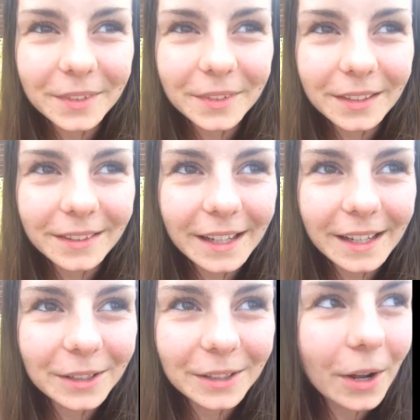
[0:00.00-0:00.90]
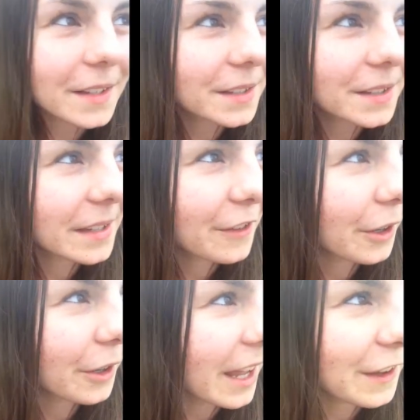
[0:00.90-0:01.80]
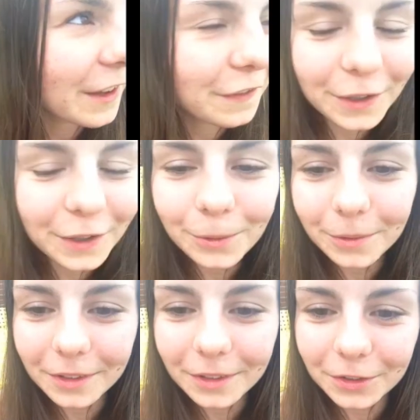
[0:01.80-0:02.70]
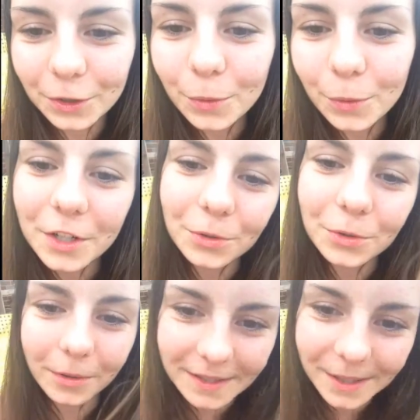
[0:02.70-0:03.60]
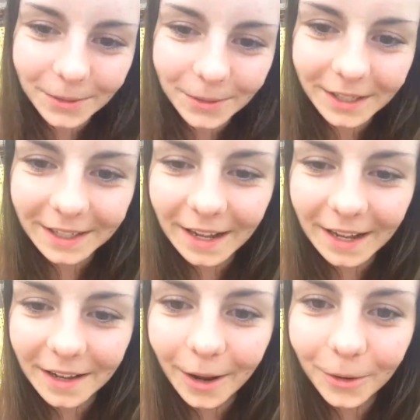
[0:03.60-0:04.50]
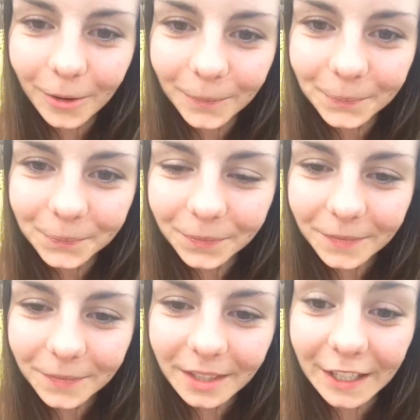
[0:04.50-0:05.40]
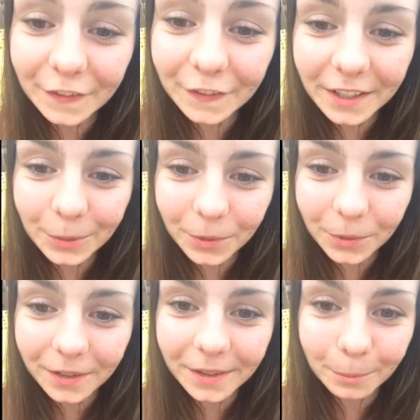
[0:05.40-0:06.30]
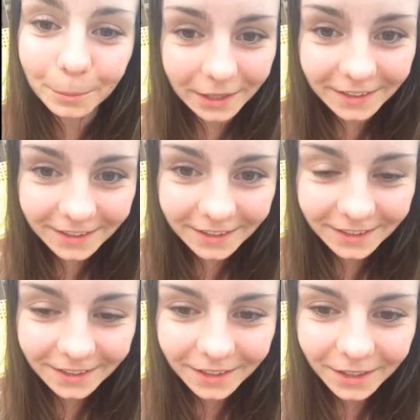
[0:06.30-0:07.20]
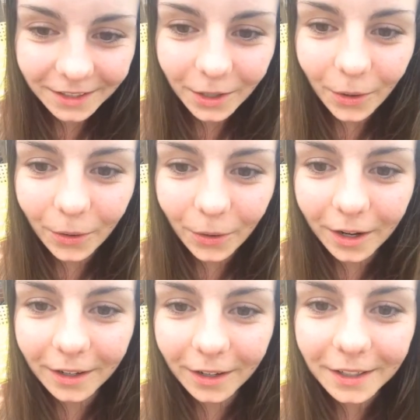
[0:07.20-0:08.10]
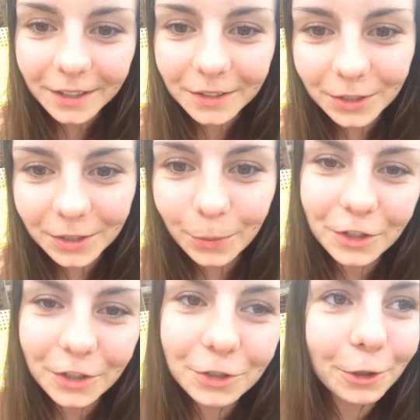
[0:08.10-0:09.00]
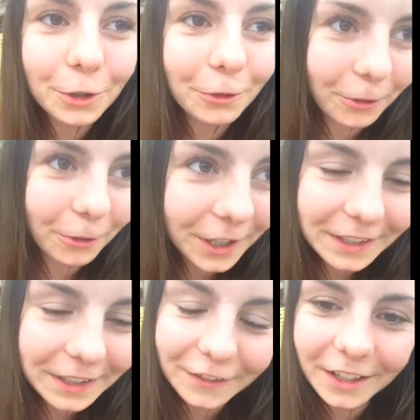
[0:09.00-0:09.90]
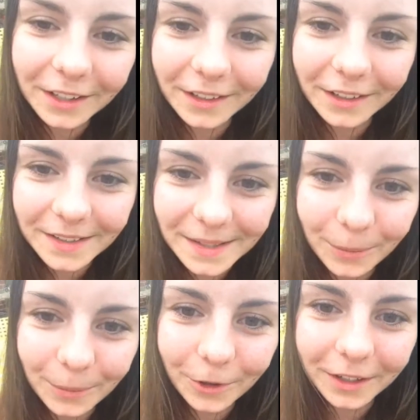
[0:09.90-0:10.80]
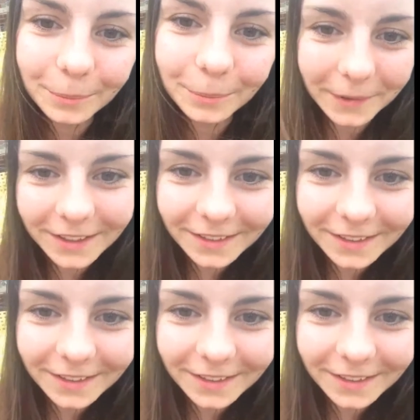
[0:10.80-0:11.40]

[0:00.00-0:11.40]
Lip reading: then you ask yourself, okay, if you do you want to rescue that cat now and feed it with meat, or do you want to avoid giving someone meat